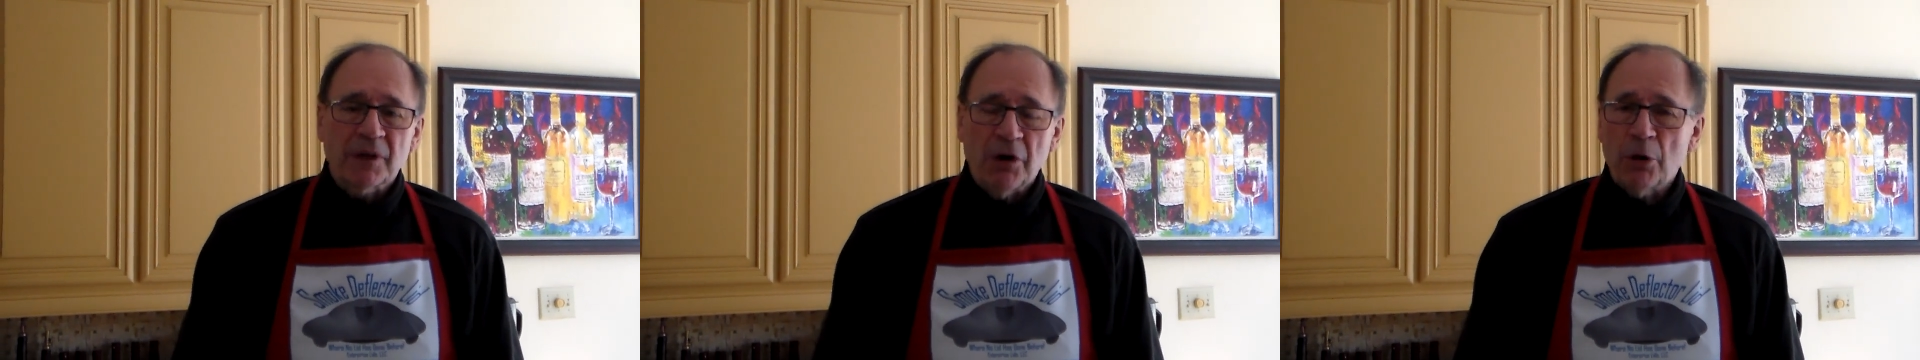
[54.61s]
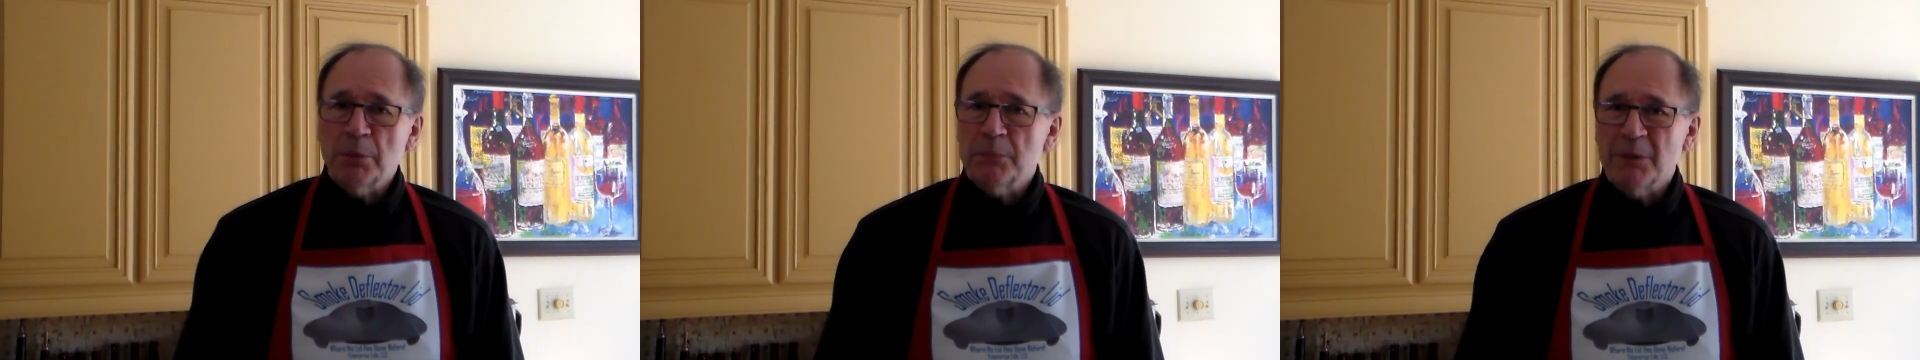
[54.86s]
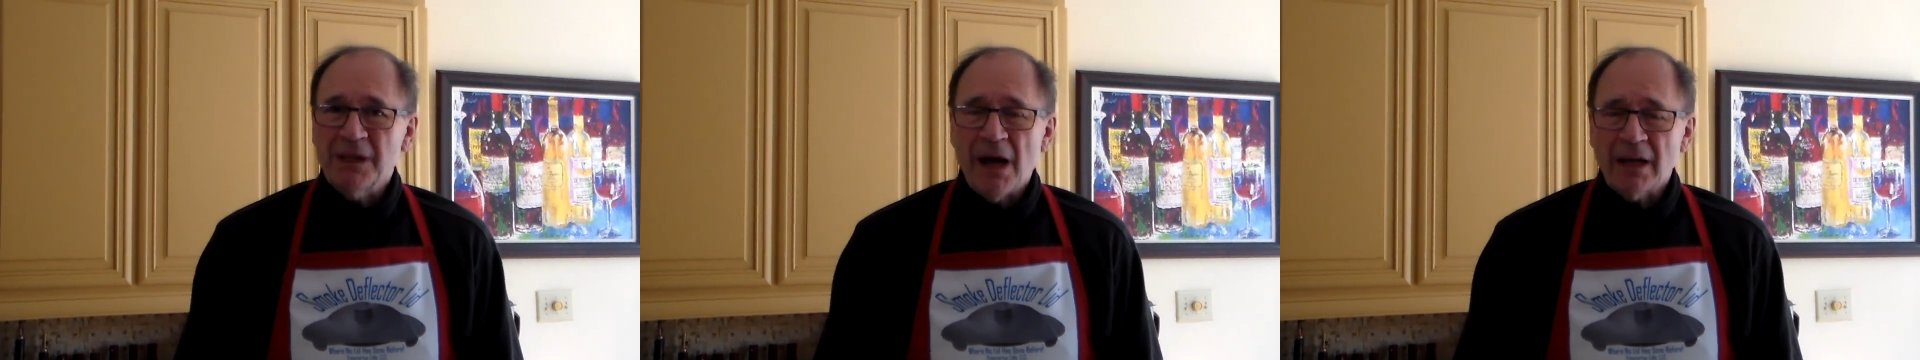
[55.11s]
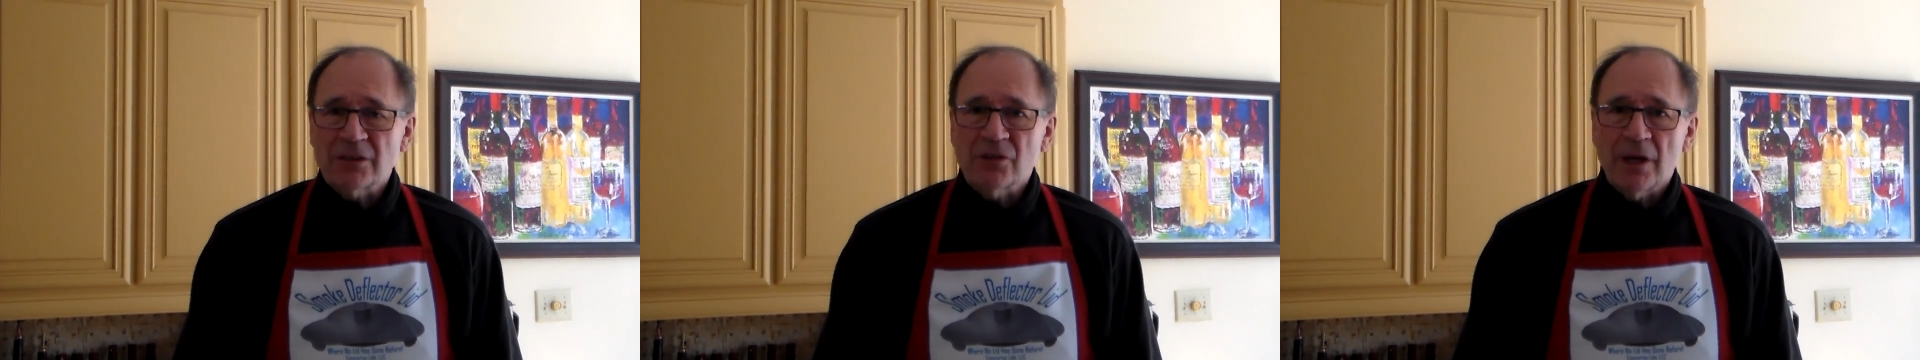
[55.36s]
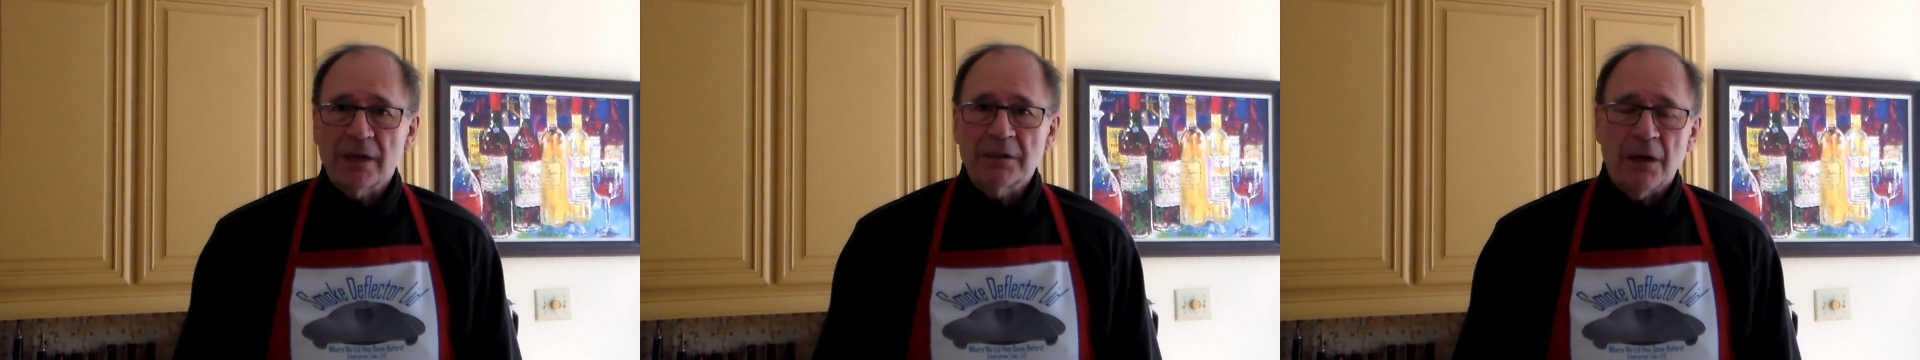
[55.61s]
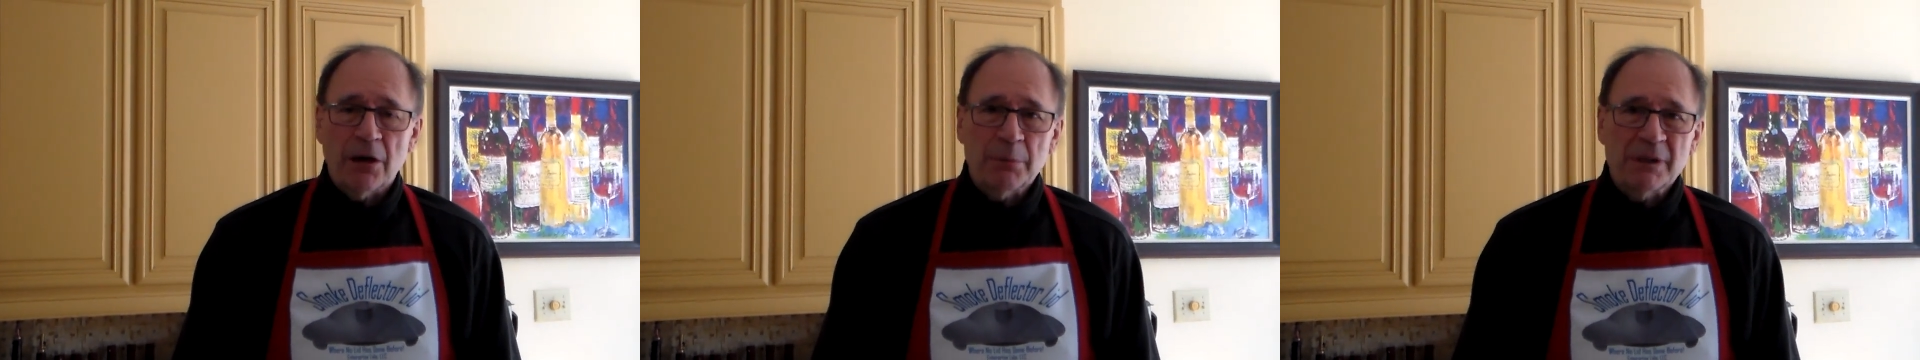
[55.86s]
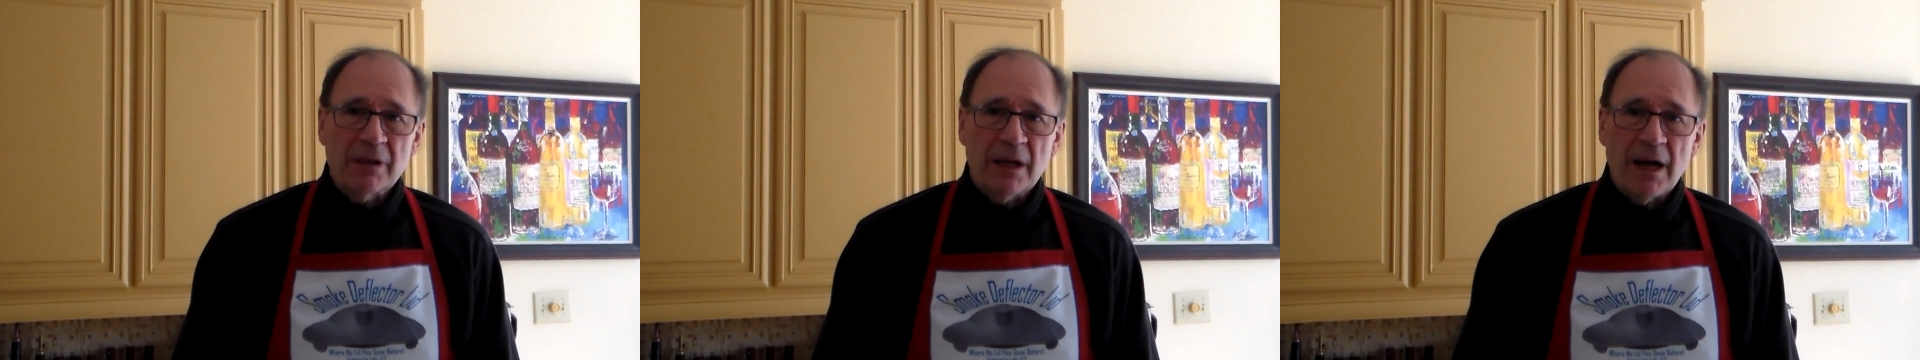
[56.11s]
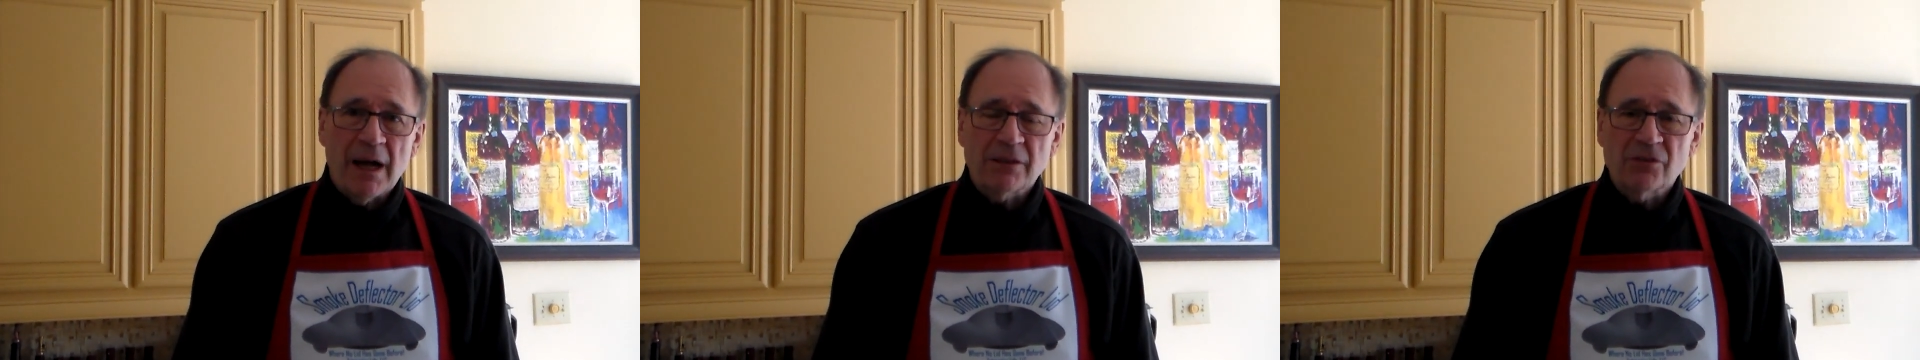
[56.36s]
carbon monoxide, carbon
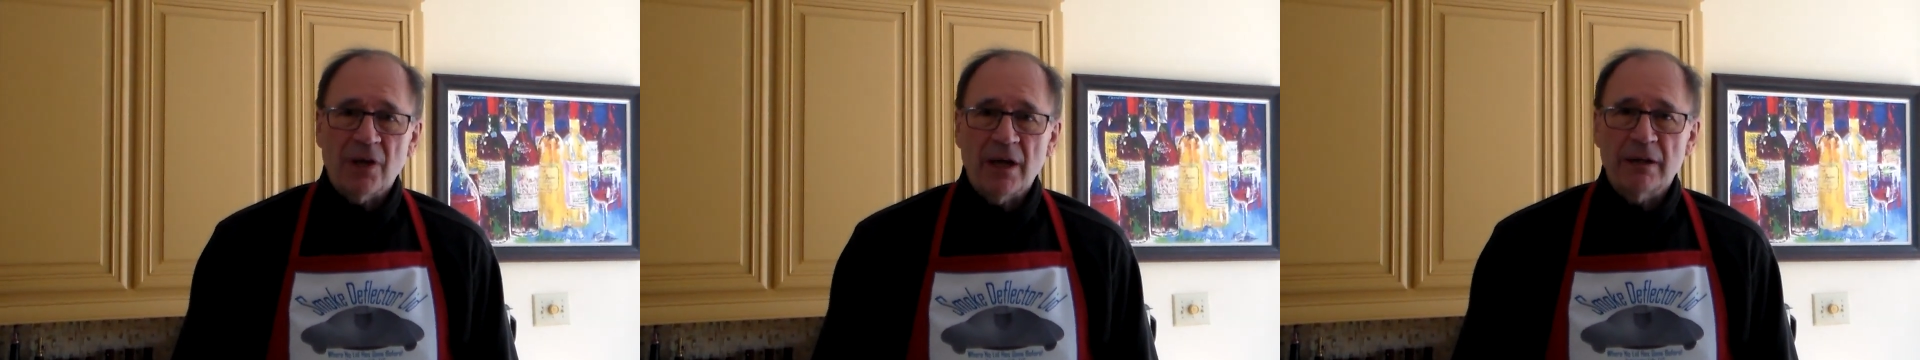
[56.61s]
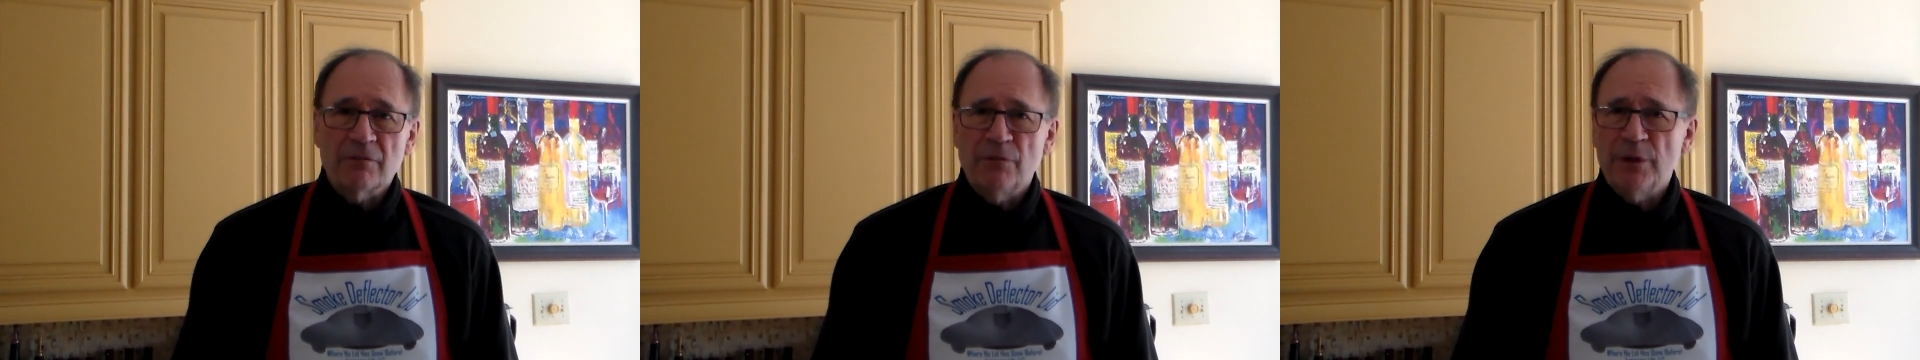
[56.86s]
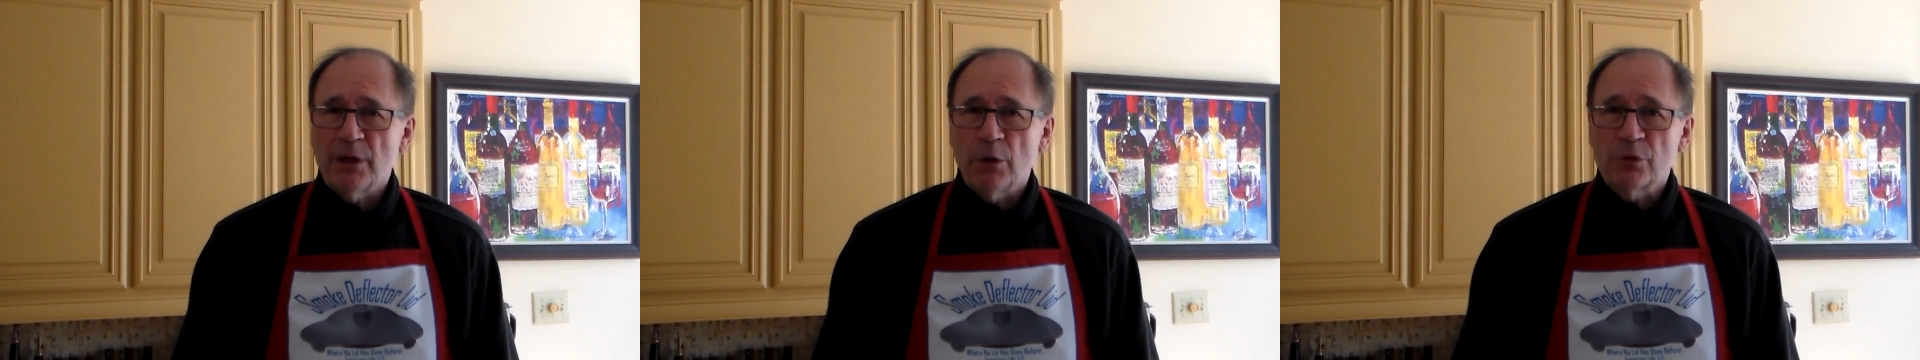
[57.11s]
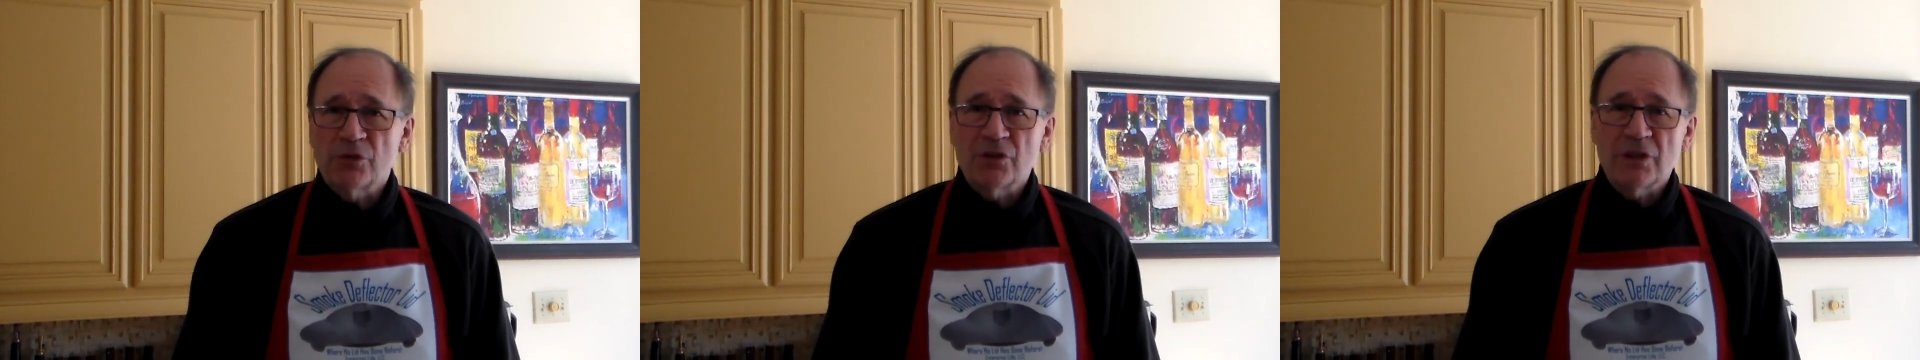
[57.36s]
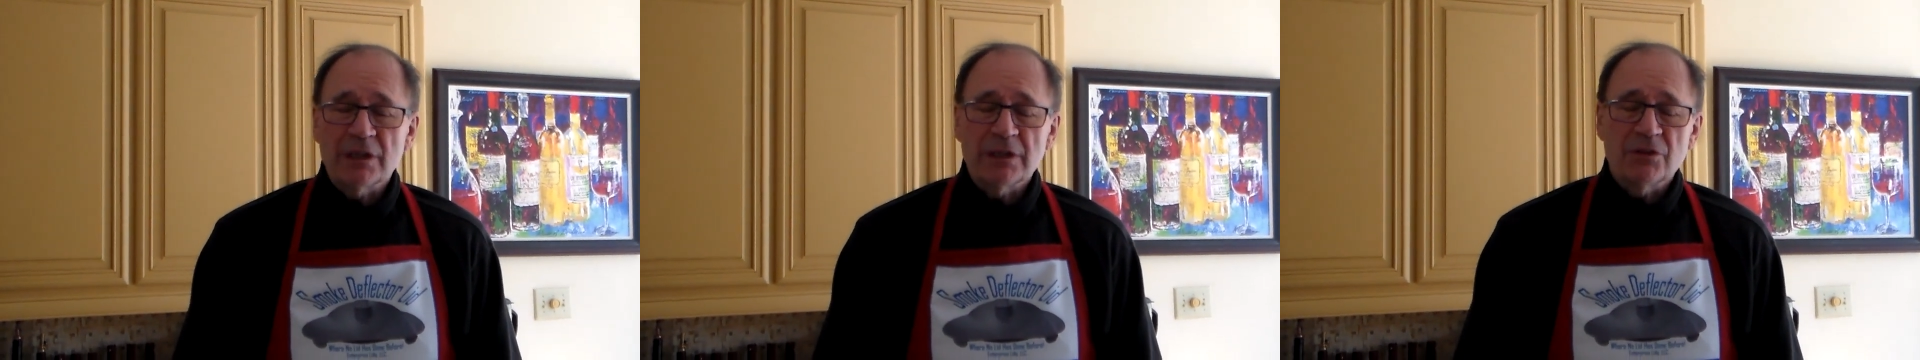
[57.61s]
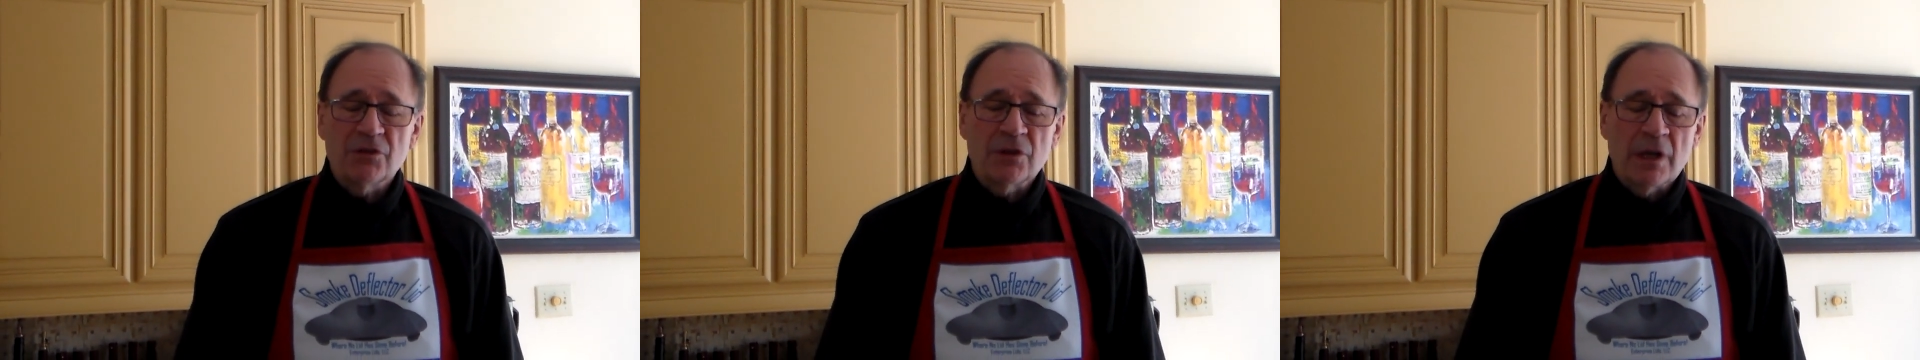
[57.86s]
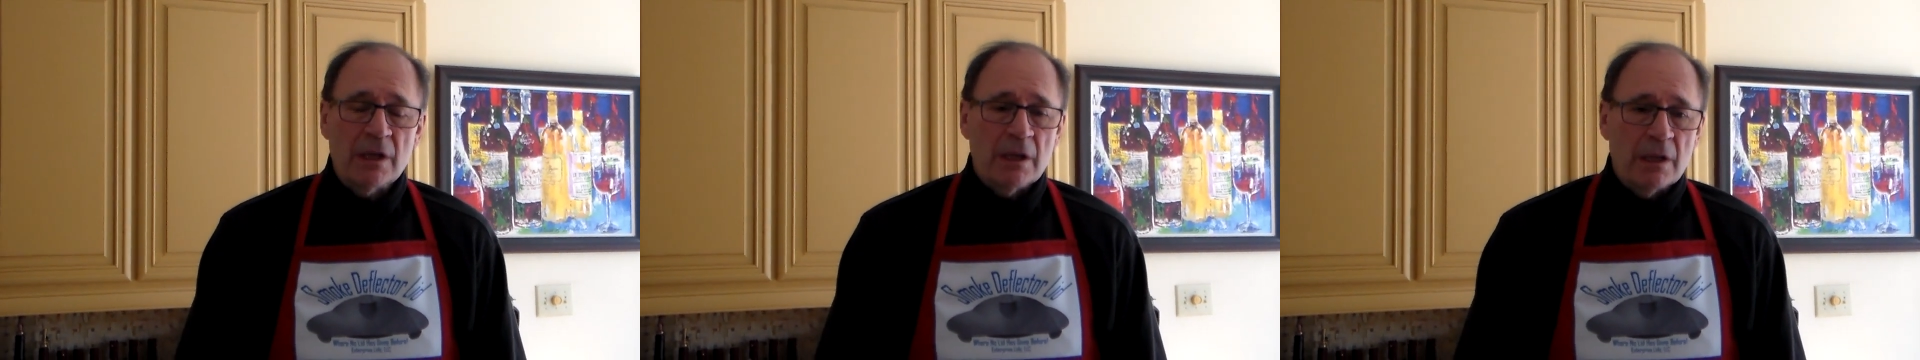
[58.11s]
dioxide, VOCs,